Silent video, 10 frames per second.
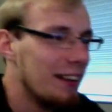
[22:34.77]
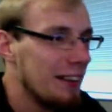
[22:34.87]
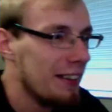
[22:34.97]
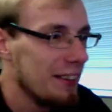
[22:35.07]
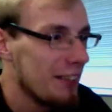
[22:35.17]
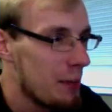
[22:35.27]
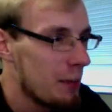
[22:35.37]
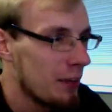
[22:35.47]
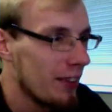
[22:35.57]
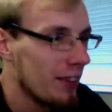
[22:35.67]
There's not
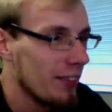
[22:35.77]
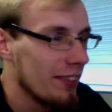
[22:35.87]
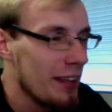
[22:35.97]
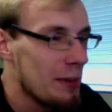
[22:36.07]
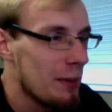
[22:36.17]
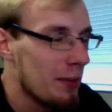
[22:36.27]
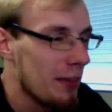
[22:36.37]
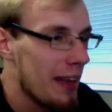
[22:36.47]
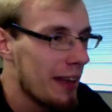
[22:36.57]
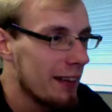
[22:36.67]
much else to say about
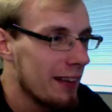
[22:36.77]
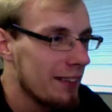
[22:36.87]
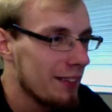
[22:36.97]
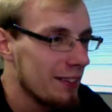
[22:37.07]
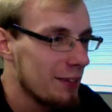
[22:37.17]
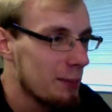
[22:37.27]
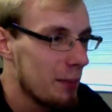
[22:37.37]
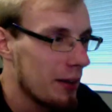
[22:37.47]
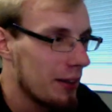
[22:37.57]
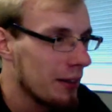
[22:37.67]
that. That's just
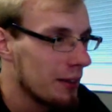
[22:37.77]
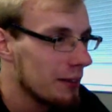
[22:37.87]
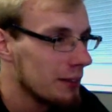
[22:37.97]
spot on.